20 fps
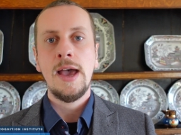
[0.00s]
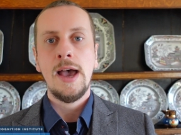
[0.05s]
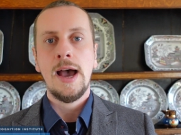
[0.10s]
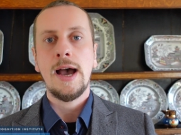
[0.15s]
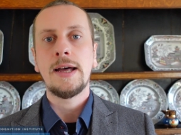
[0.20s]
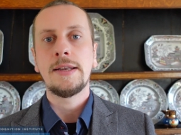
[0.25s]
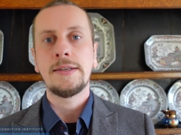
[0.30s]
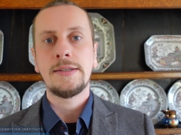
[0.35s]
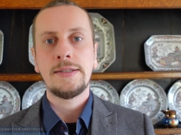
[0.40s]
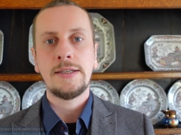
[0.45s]

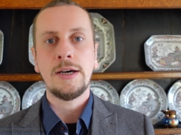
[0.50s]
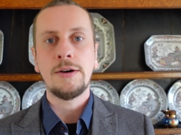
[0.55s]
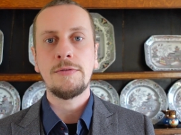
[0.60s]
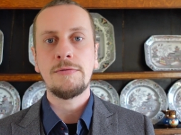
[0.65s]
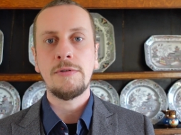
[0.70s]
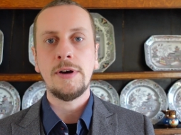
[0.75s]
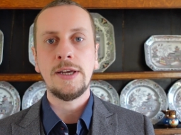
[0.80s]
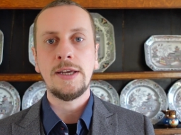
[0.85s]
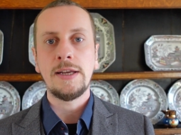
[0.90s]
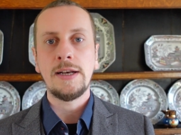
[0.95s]
and
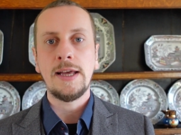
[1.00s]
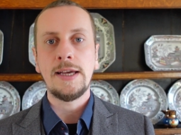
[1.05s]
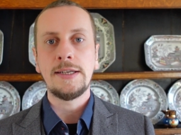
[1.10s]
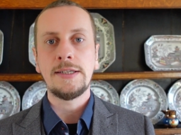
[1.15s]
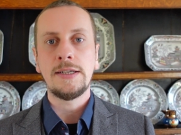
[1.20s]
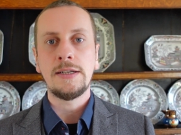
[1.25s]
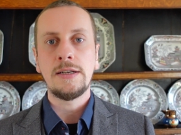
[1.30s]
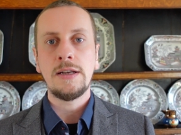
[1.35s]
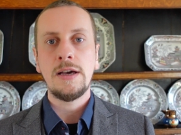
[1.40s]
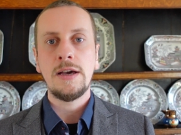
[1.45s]

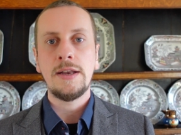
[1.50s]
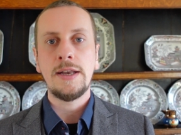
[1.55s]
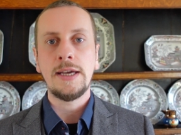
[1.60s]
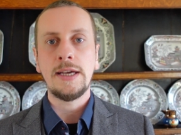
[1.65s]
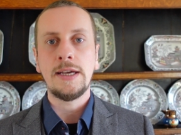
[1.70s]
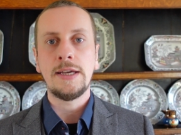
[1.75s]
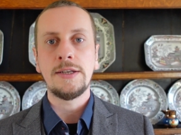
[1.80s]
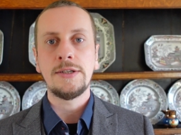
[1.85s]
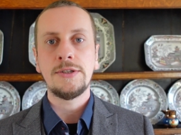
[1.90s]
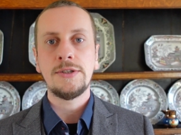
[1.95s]
self-regulated
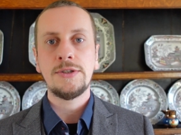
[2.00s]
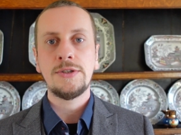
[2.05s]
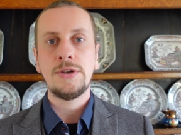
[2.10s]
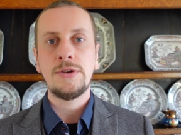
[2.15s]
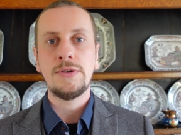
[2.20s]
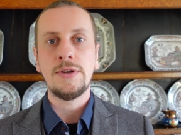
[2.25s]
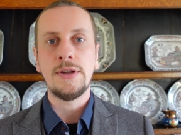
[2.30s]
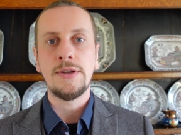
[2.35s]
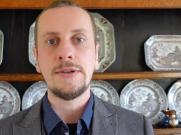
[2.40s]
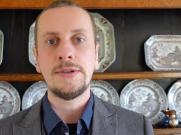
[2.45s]
learning in
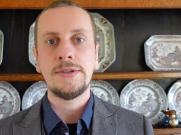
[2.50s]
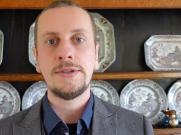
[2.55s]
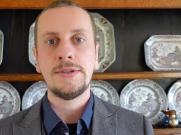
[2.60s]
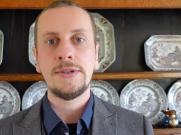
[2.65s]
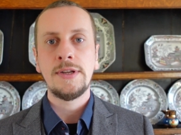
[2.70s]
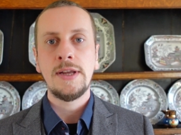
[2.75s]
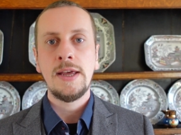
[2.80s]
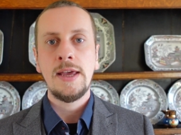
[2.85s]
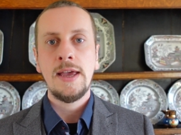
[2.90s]
students.